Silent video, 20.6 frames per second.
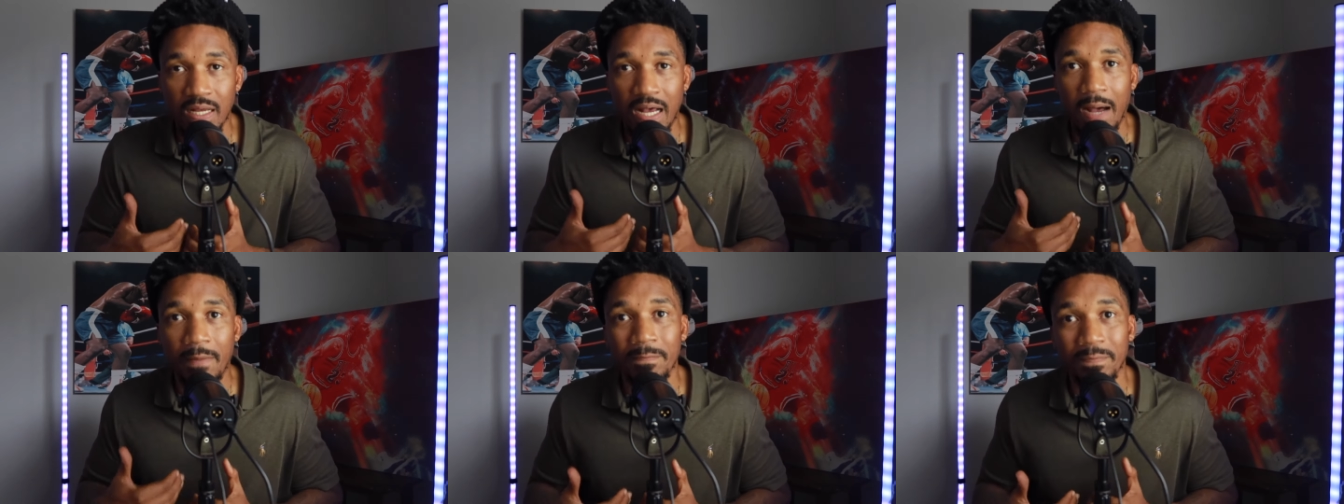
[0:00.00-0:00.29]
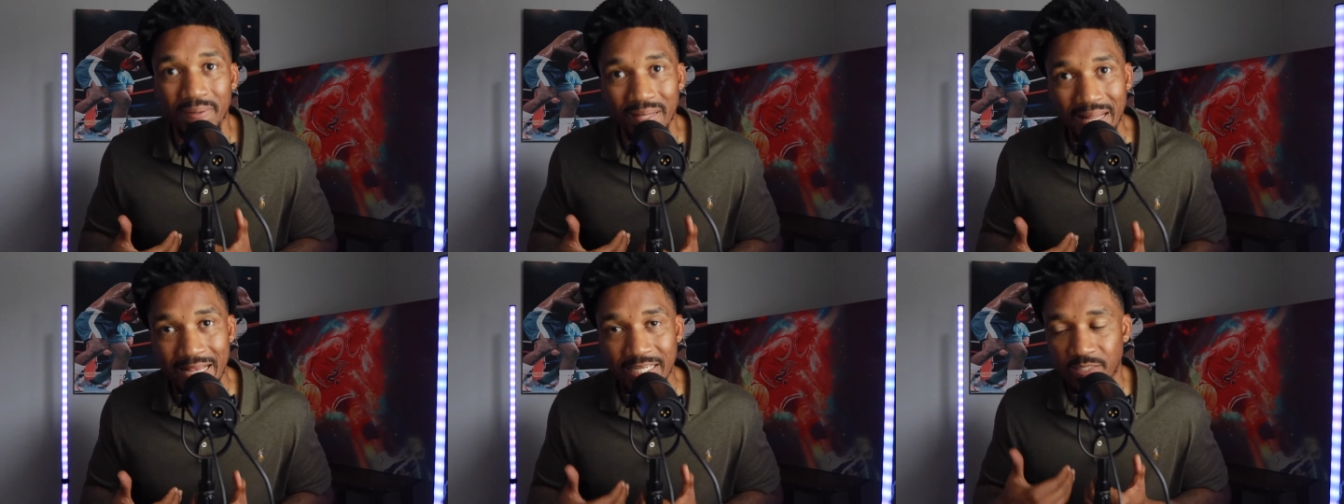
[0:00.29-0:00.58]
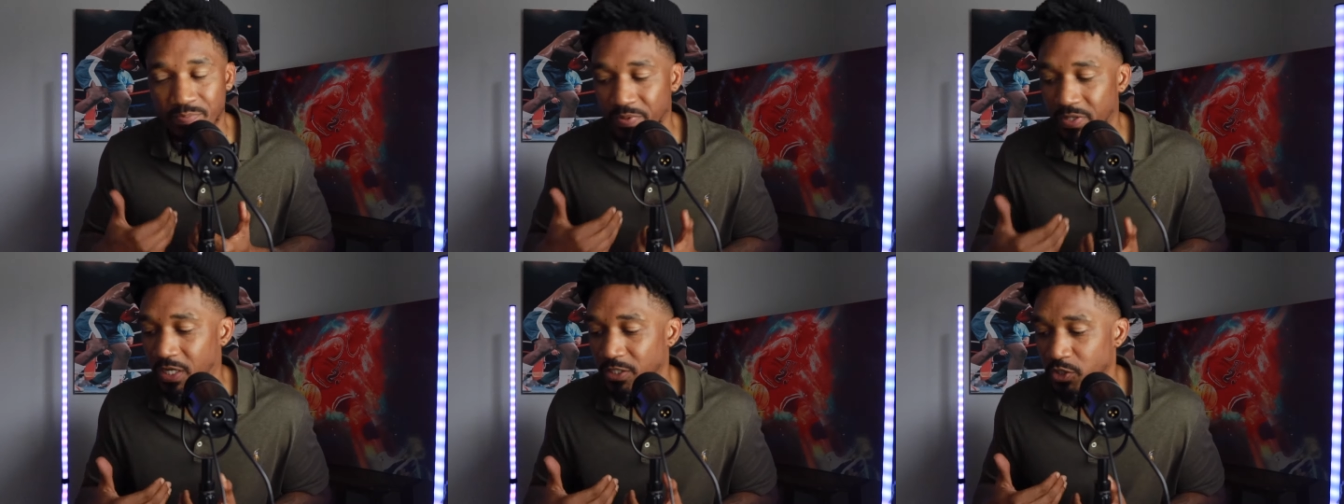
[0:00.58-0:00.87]
I'm
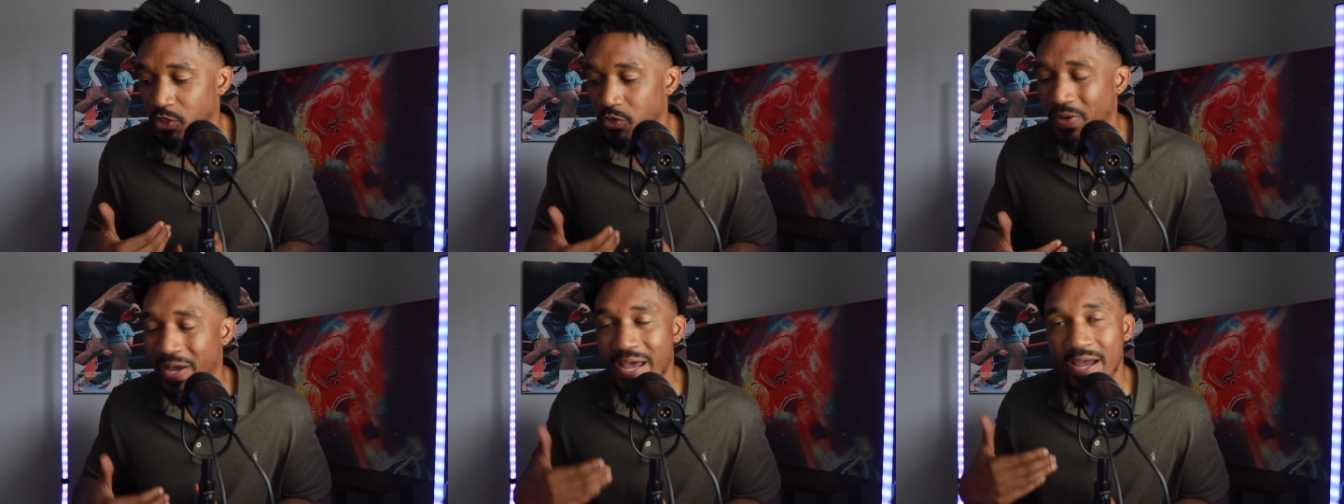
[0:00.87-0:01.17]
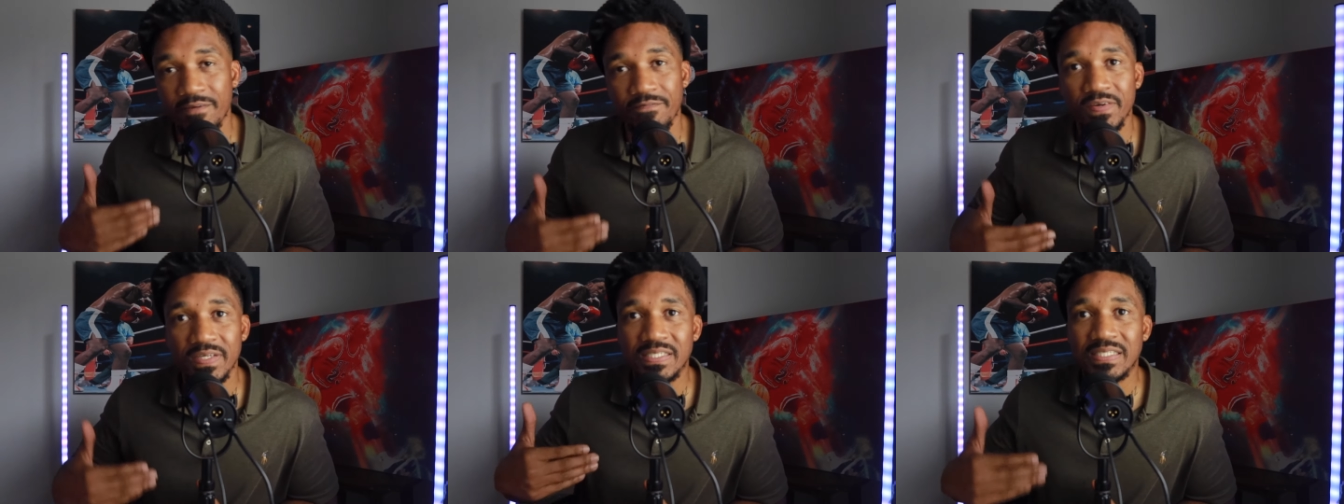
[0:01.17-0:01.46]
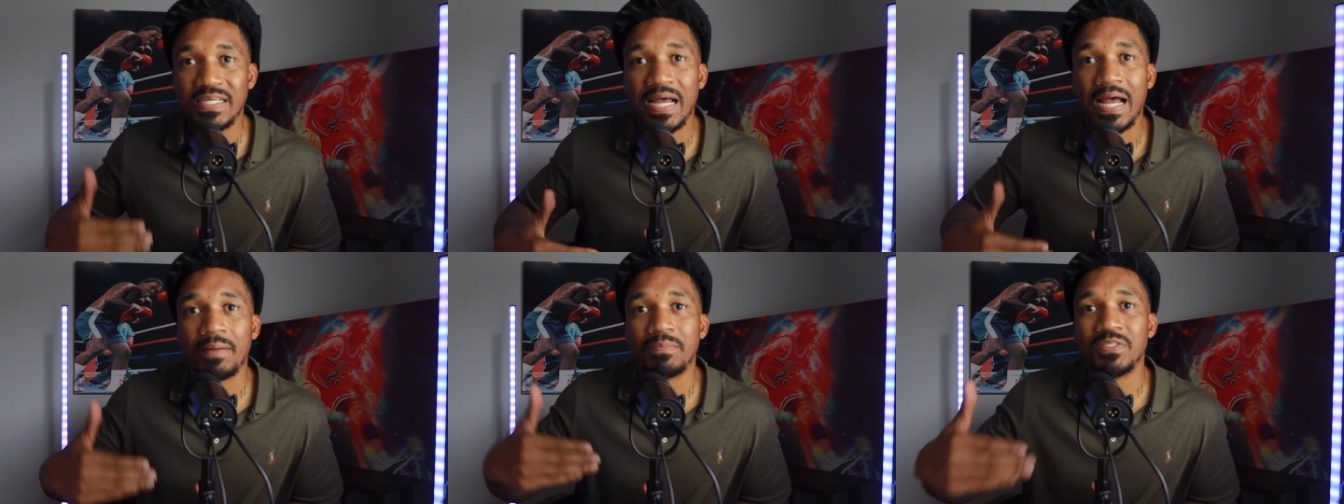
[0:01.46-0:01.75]
blessed because you. Every
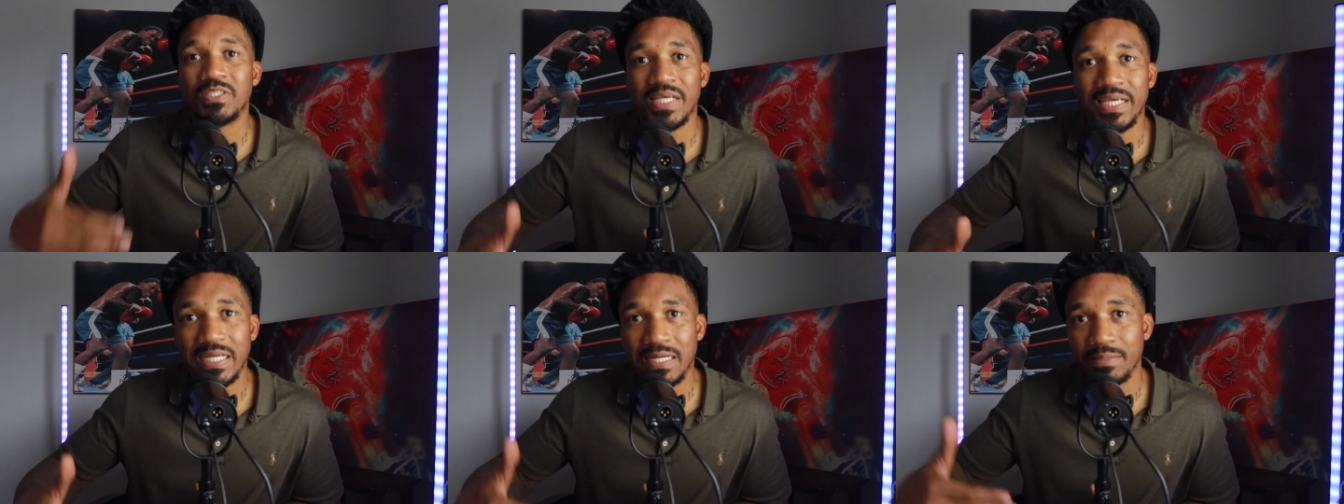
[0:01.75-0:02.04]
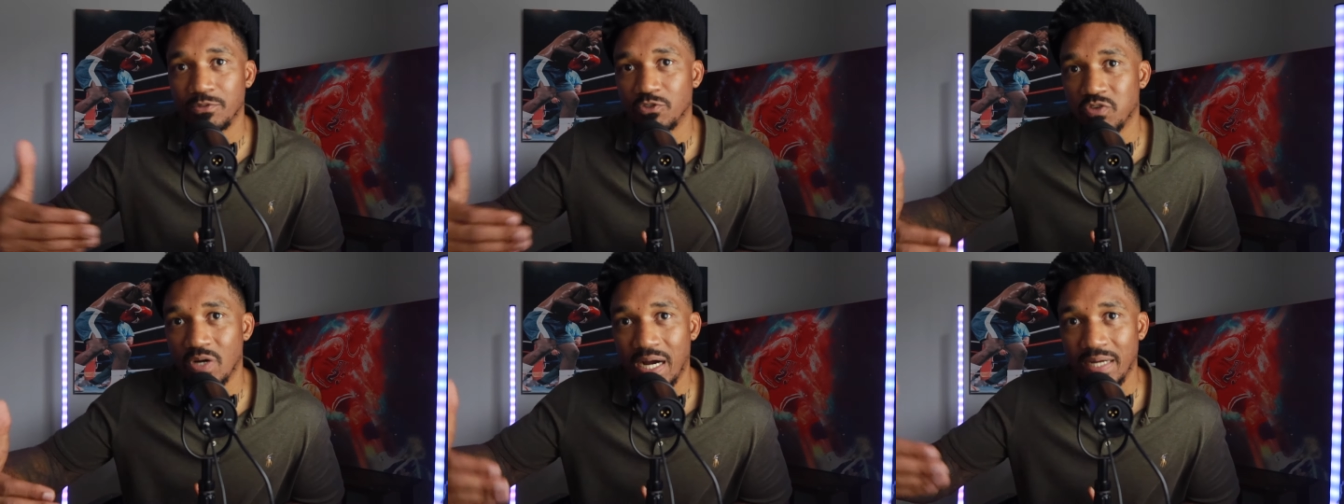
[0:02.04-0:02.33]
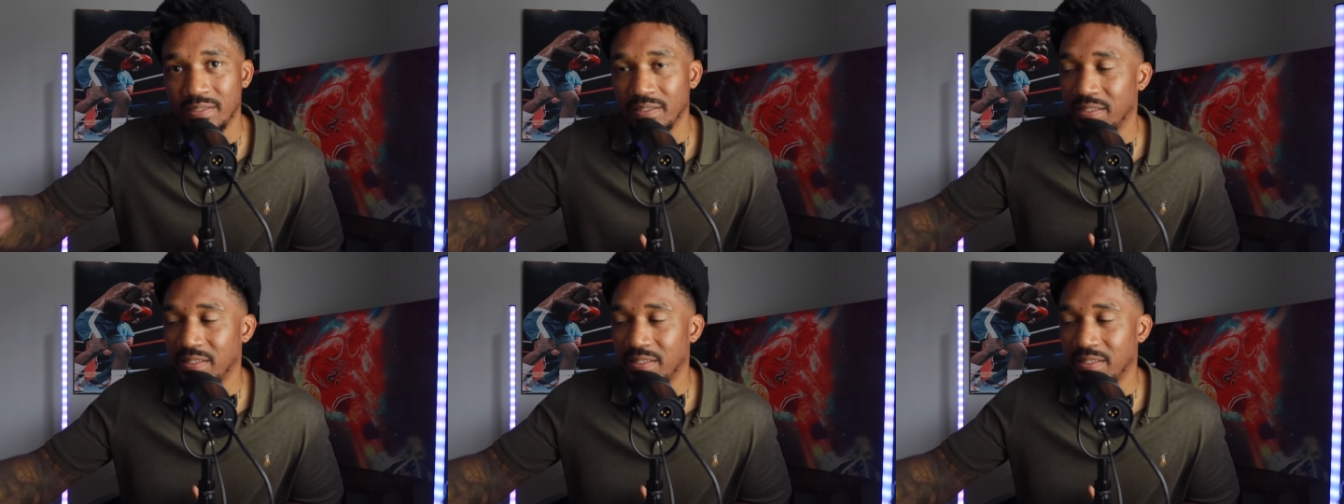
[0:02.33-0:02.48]
time Jacob tried